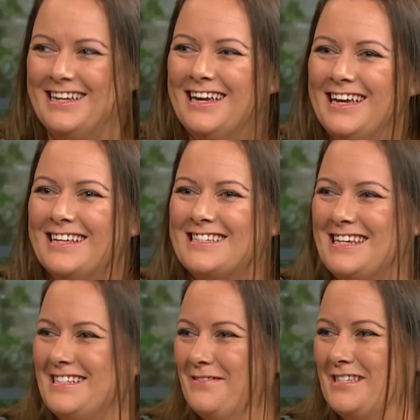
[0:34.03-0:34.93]
yeah, it's an
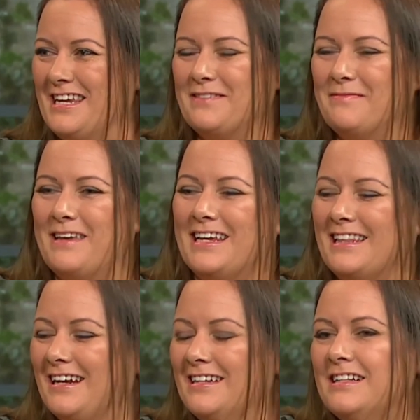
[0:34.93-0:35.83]
easy mistake to make
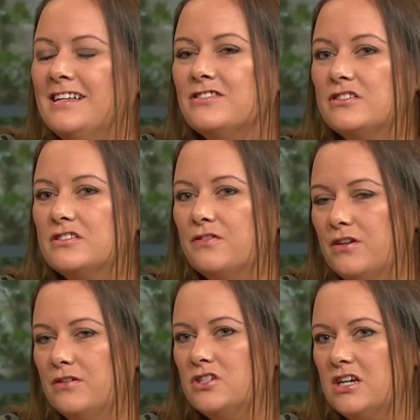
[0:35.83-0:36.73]
there. So there's a
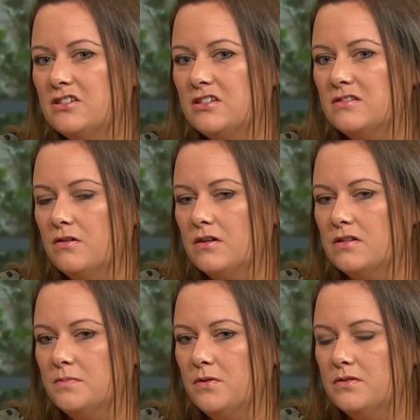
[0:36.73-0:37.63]
few changes. So I
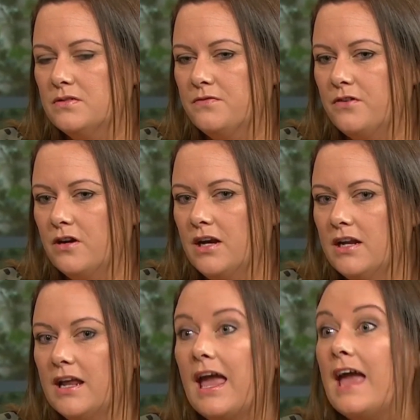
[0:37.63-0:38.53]
suppose for kind of
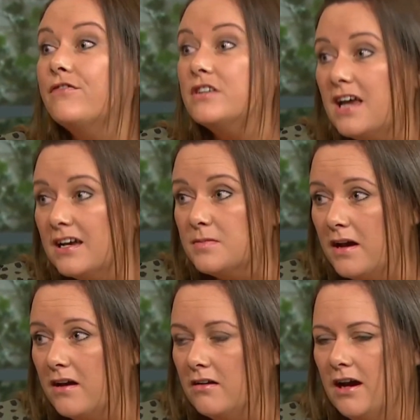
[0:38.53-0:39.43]
like every
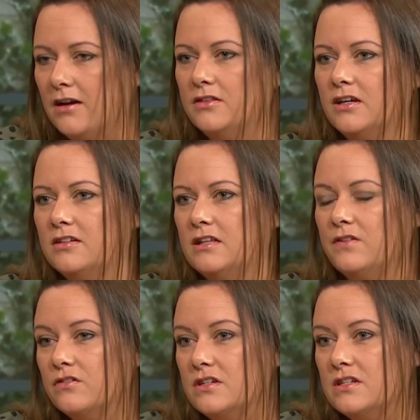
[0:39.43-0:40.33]
taxpayer out there, they've
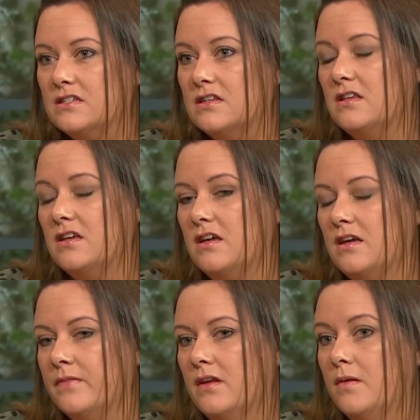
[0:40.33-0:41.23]
increased the
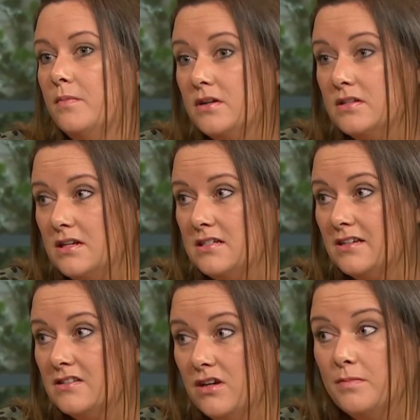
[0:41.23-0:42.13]
personal
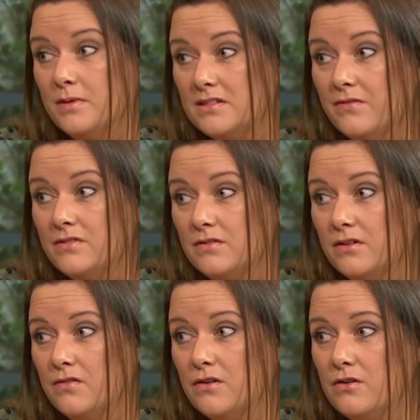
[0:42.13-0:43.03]
tax credit by
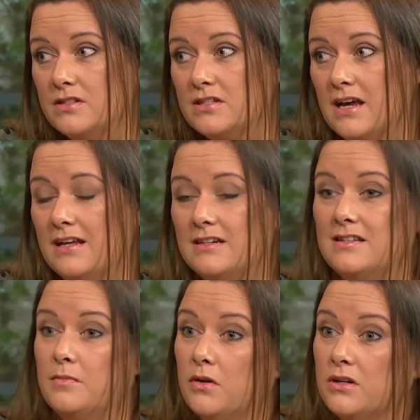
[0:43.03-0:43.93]
75 euros and the
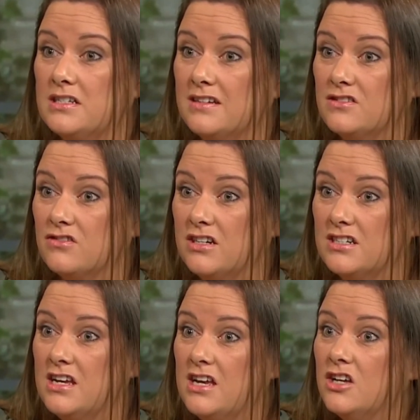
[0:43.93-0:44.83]
employee tax credit.
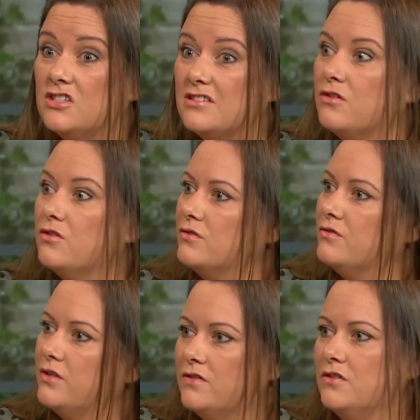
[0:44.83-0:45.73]
So that's
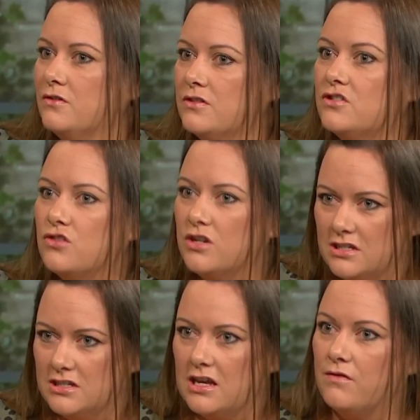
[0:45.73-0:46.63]
150 euros straight
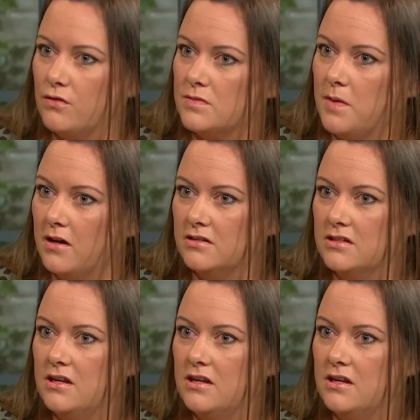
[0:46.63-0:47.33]
into everyone's pocket